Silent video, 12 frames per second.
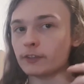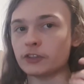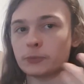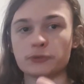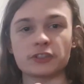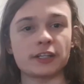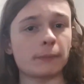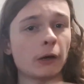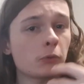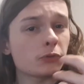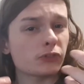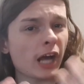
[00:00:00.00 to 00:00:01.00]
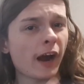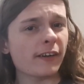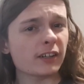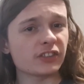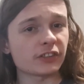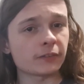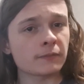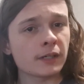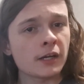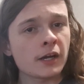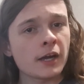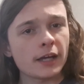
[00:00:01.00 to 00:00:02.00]
to present about one's character,
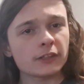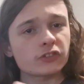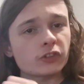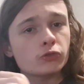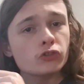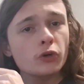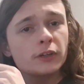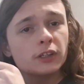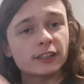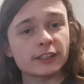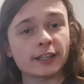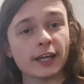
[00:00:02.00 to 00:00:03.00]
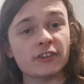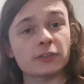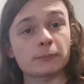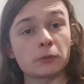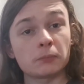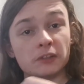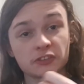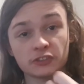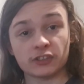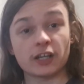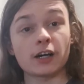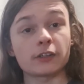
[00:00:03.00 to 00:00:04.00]
and so showing our dedication of public to
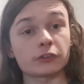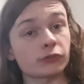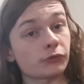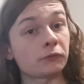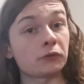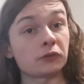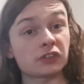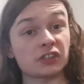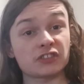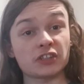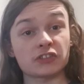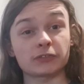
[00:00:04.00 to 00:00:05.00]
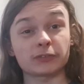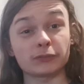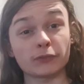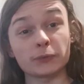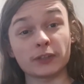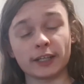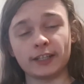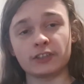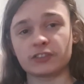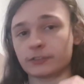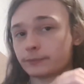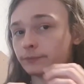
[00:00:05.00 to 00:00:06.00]
Skylanders through the utilisation of the phone
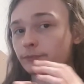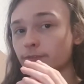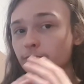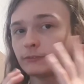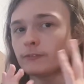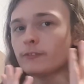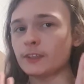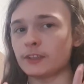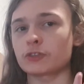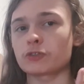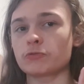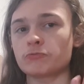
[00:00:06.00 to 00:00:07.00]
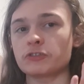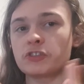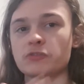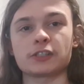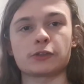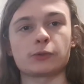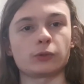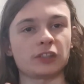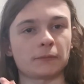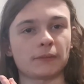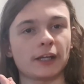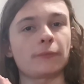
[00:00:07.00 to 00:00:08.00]
case is really cool,
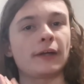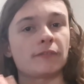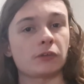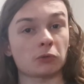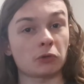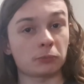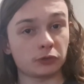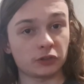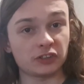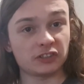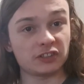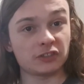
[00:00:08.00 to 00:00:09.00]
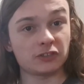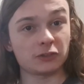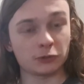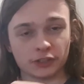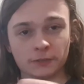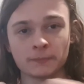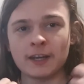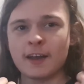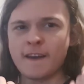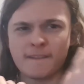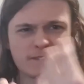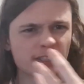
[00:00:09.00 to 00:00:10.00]
and I'm glad we have the opportunity to do so
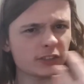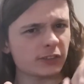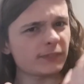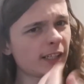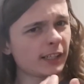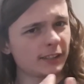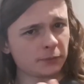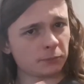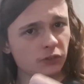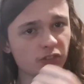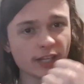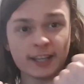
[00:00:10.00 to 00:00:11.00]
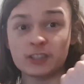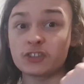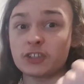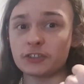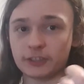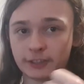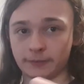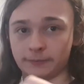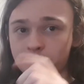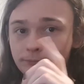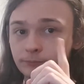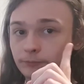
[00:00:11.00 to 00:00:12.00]
thanks to the items existing.